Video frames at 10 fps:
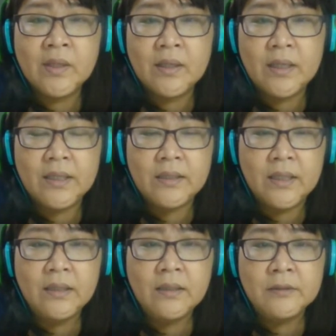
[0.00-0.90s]
And
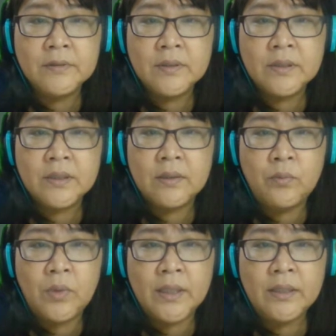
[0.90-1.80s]
then
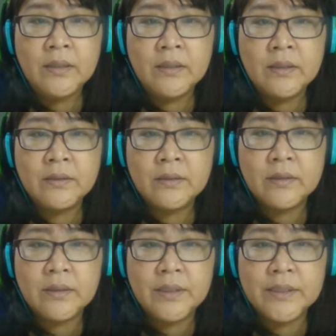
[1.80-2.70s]
why?
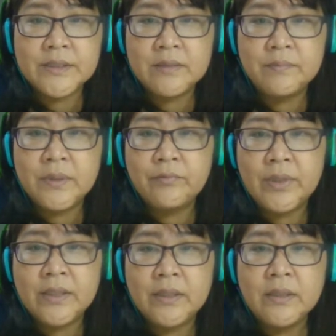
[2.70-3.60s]
It is about
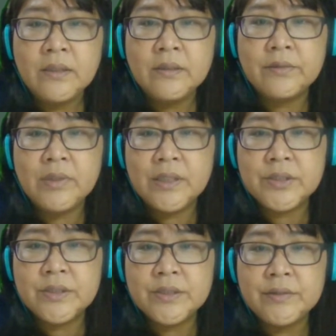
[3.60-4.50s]
whether the
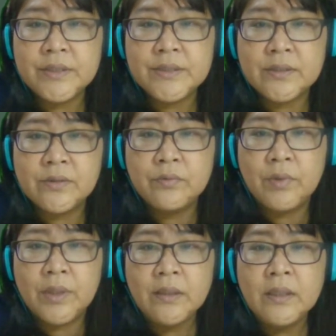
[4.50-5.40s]
relationship is a good
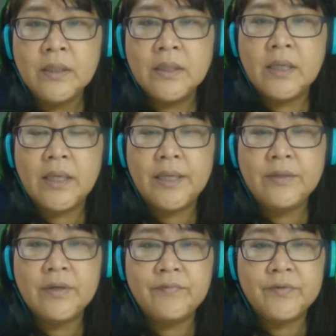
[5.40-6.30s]
one,
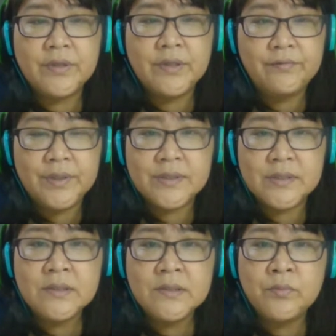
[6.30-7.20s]
and you have to give
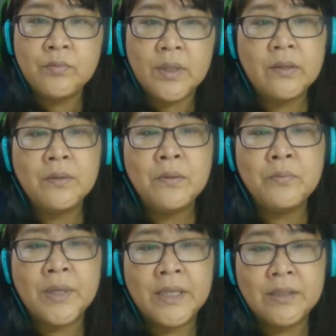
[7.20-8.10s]
reasons why or
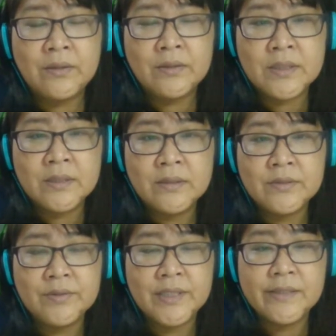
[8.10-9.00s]
why not.
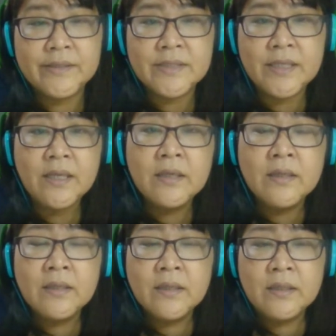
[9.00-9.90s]
So you can say
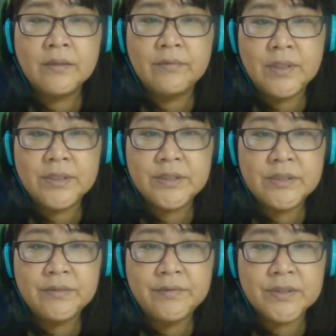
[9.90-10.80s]

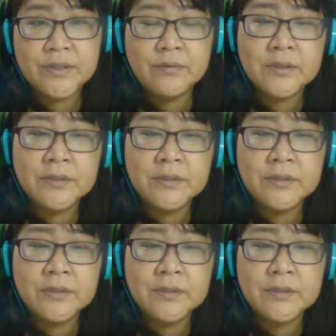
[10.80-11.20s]
relationship is good